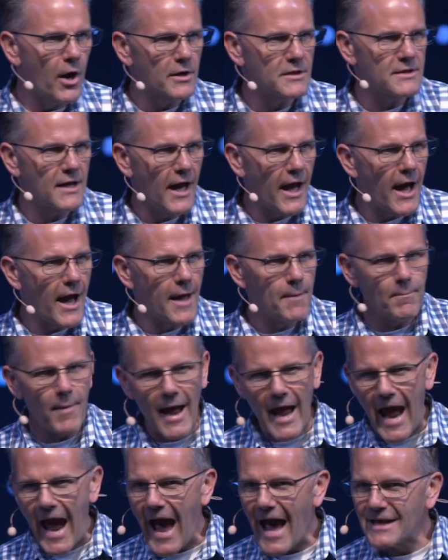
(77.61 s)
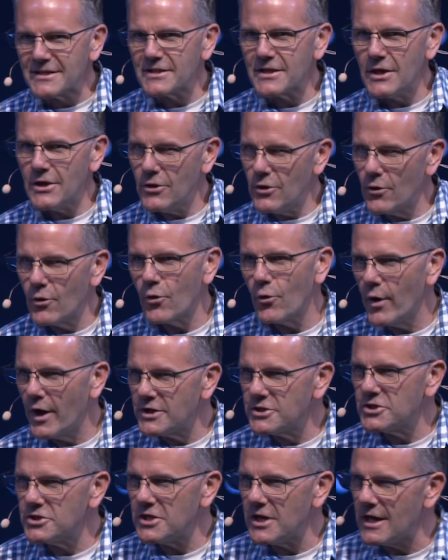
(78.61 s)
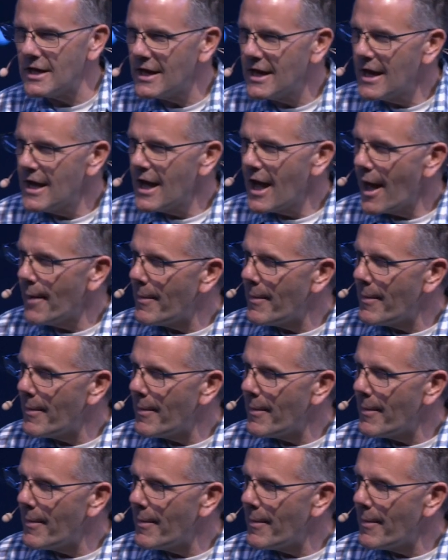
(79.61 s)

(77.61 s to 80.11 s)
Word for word: our time by asking you a question